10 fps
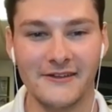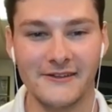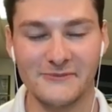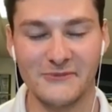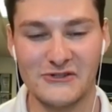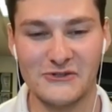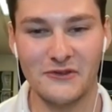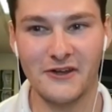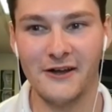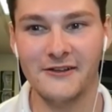especially
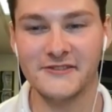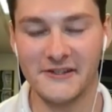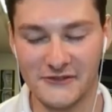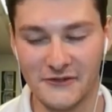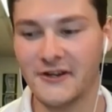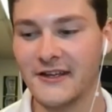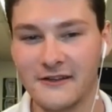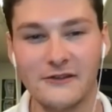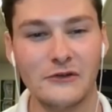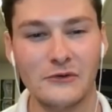with college, I started
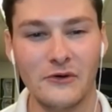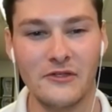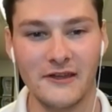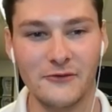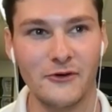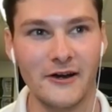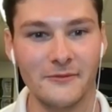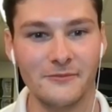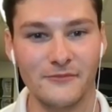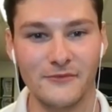getting into a thing where